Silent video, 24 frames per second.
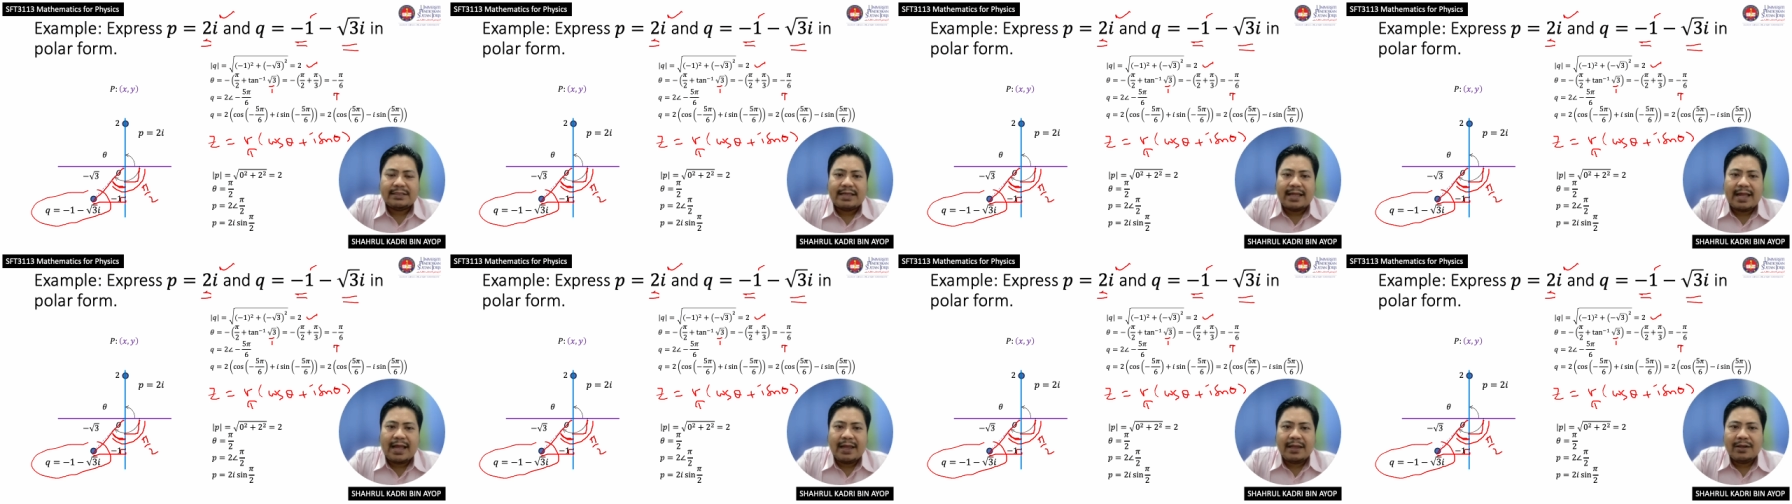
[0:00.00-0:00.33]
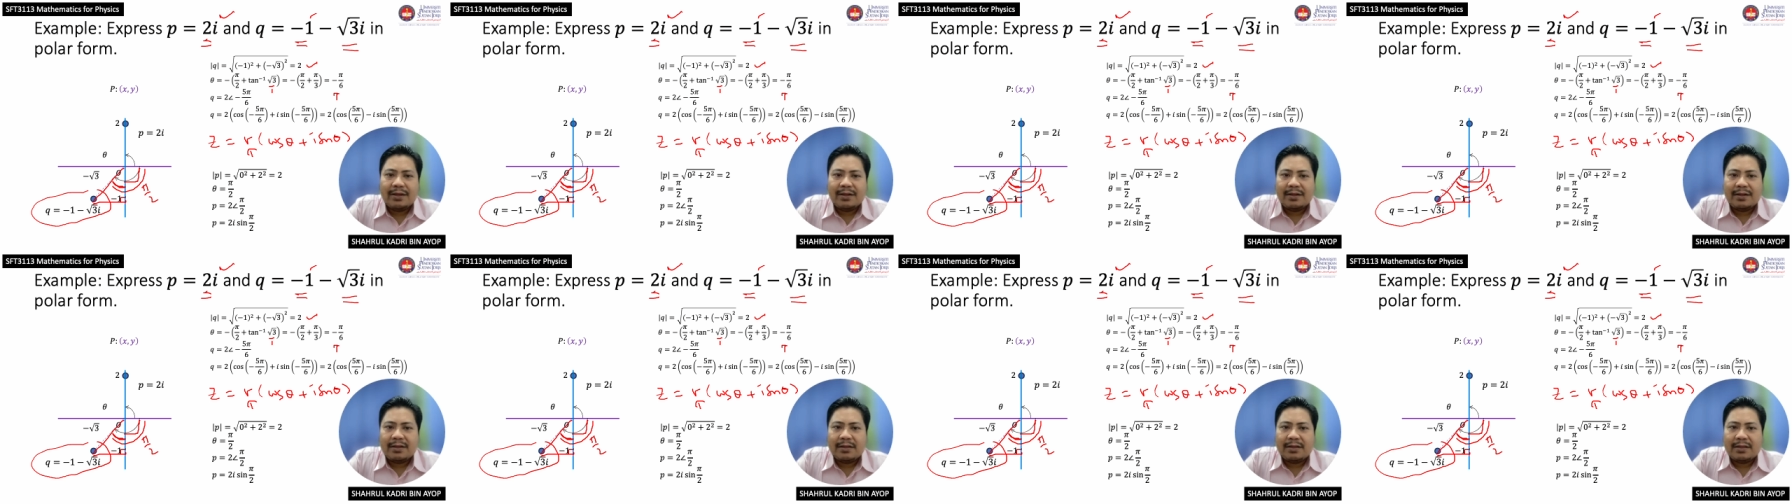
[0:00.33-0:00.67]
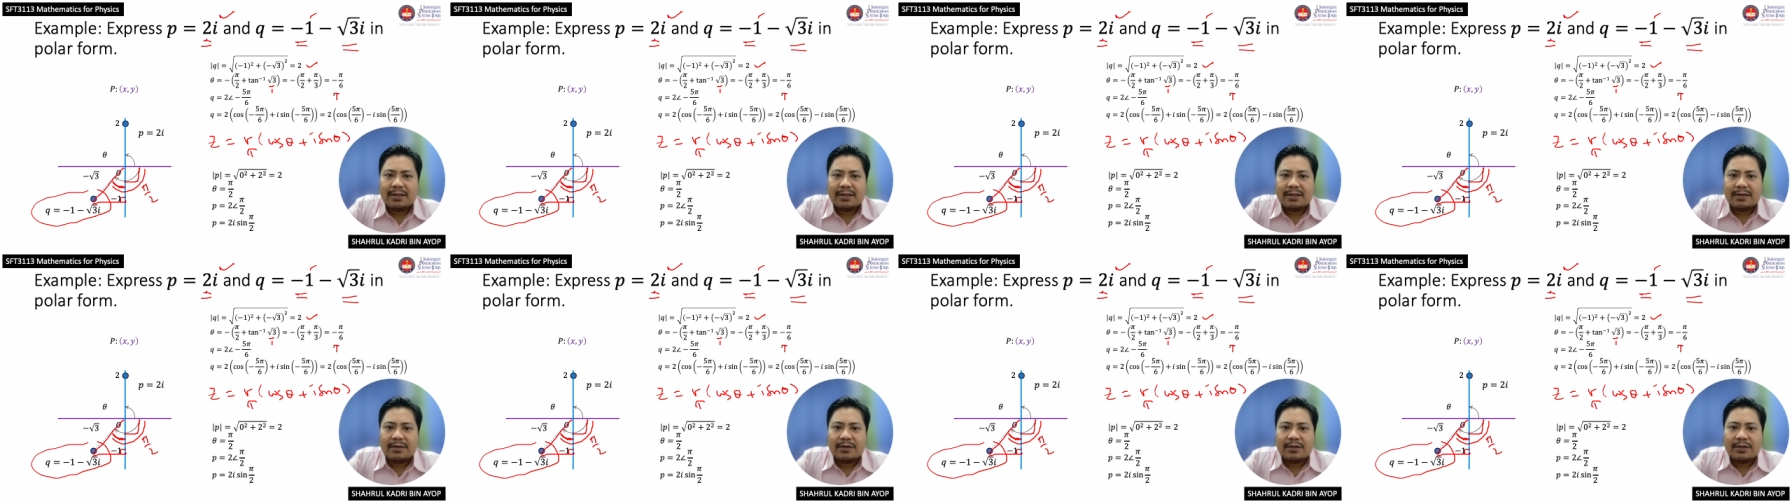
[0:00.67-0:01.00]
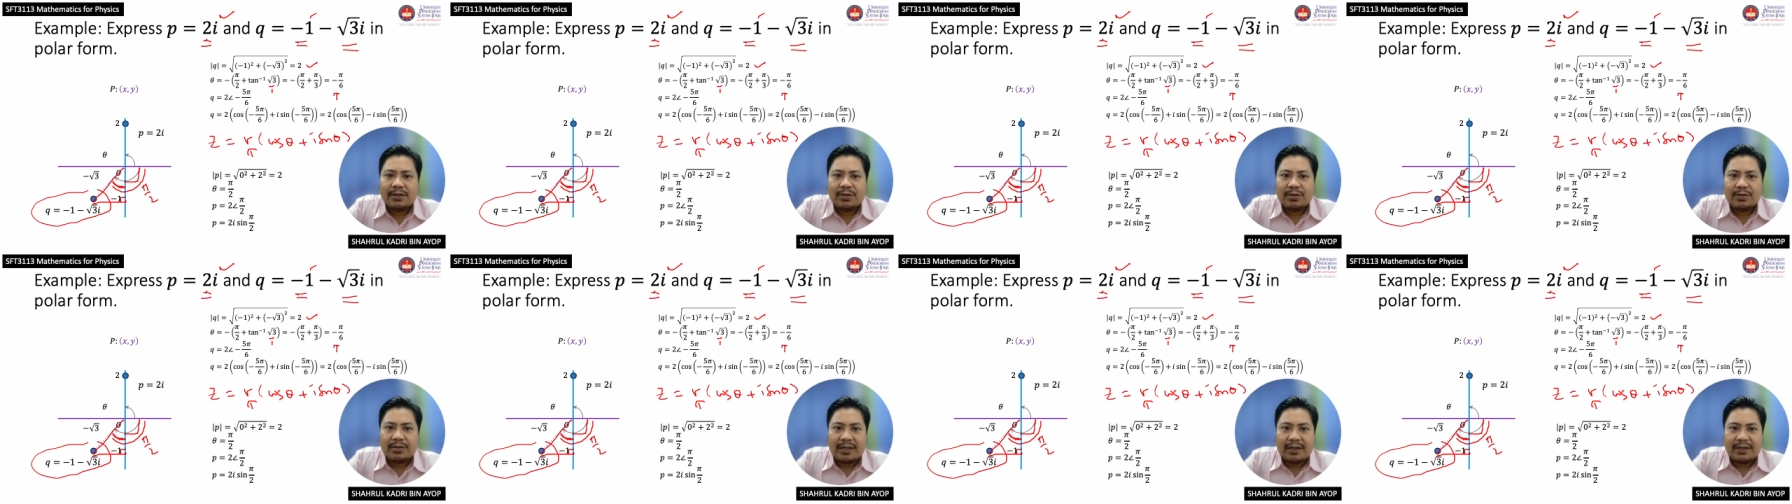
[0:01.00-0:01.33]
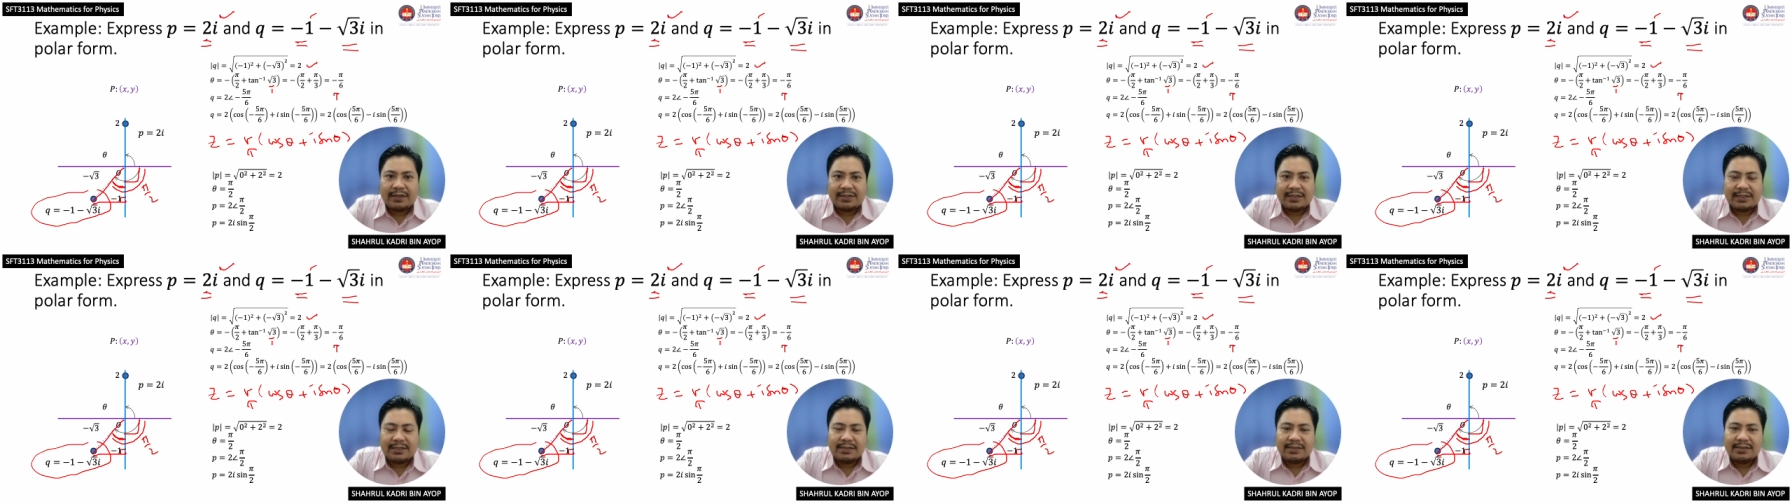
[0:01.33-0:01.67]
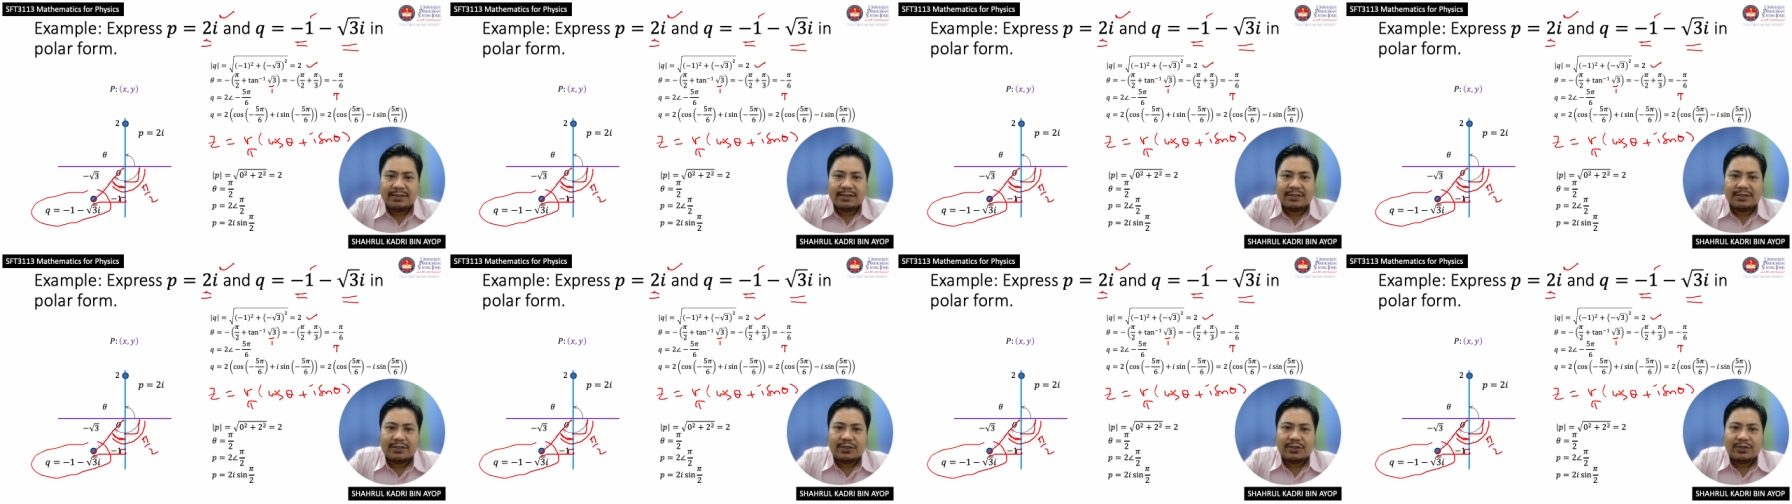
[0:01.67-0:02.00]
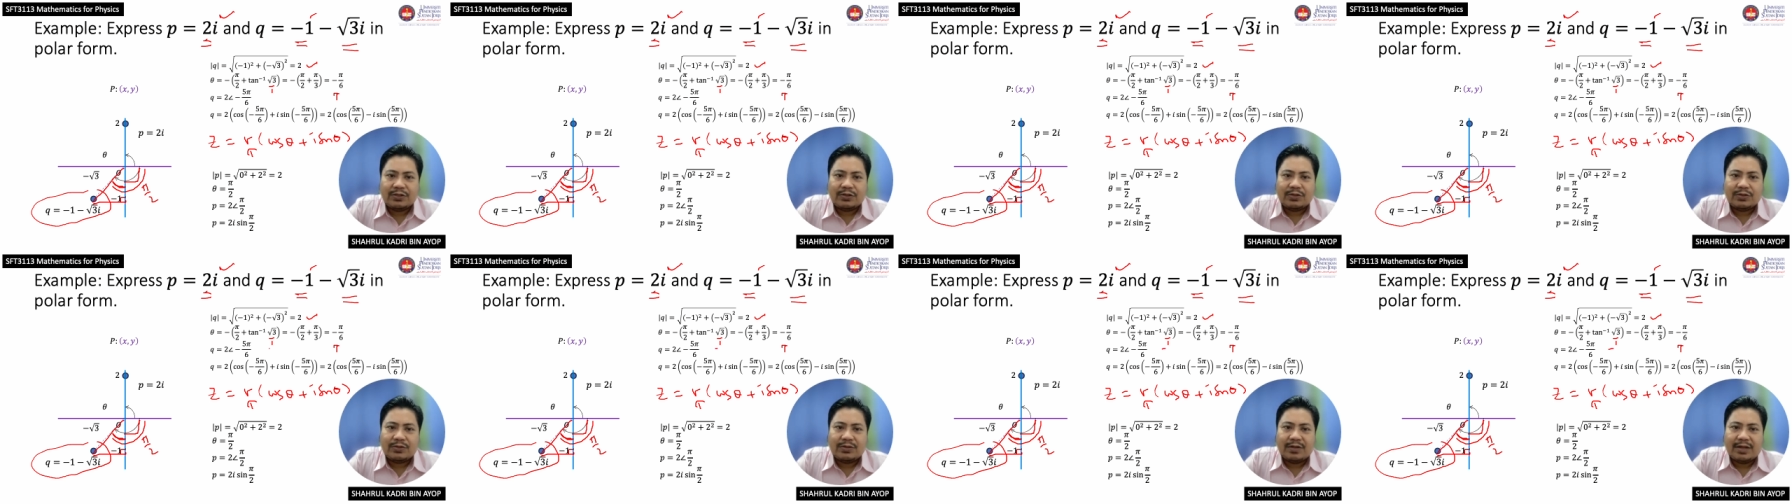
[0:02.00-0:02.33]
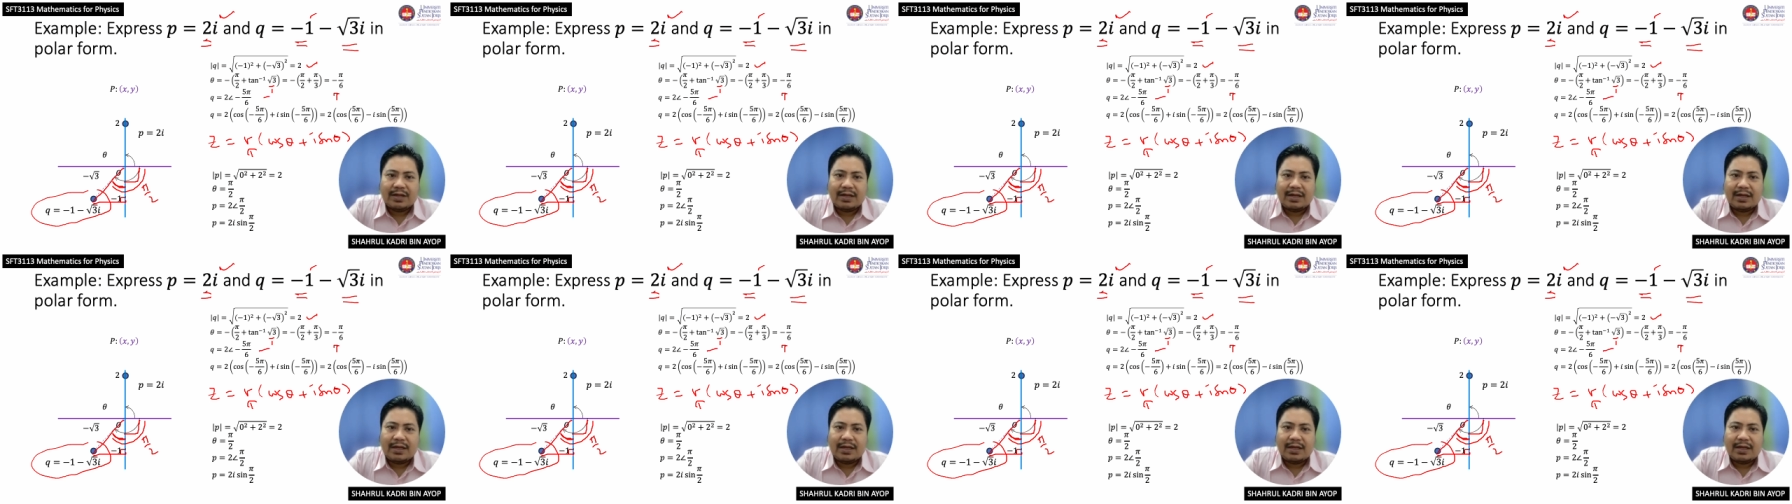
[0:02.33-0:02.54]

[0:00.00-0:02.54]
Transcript: the angle notation, so